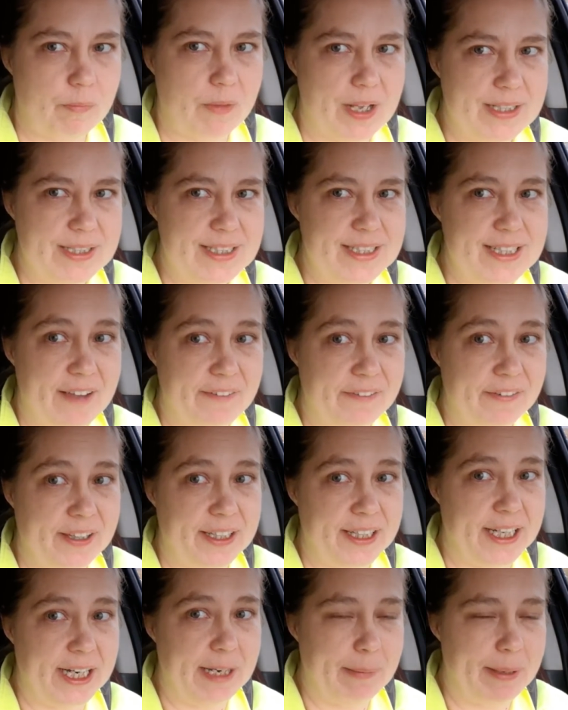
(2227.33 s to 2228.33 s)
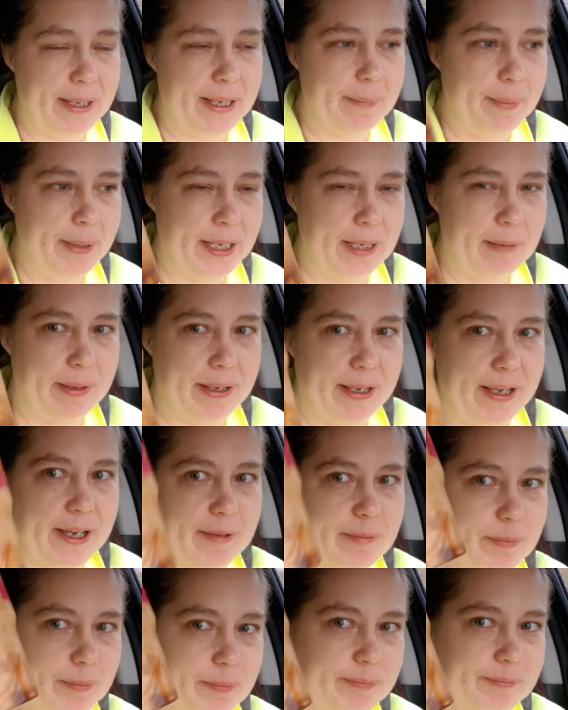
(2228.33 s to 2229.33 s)
It's definitely going to be a
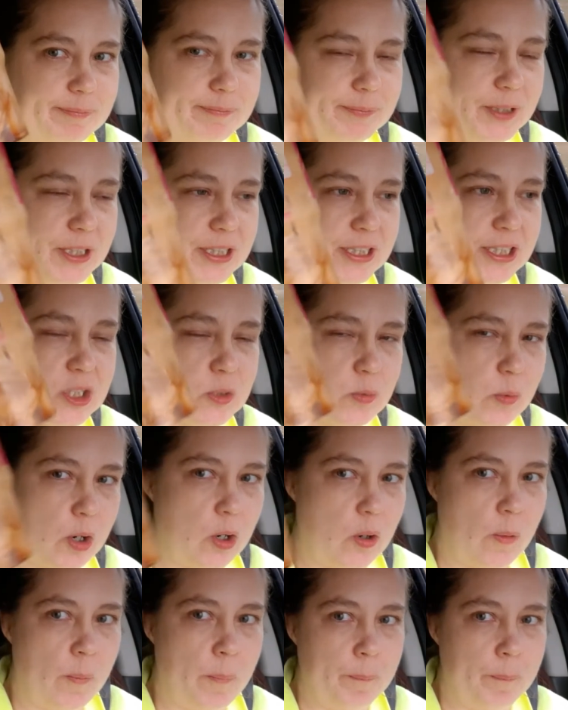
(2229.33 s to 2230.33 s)
pick-me-up. Swirl.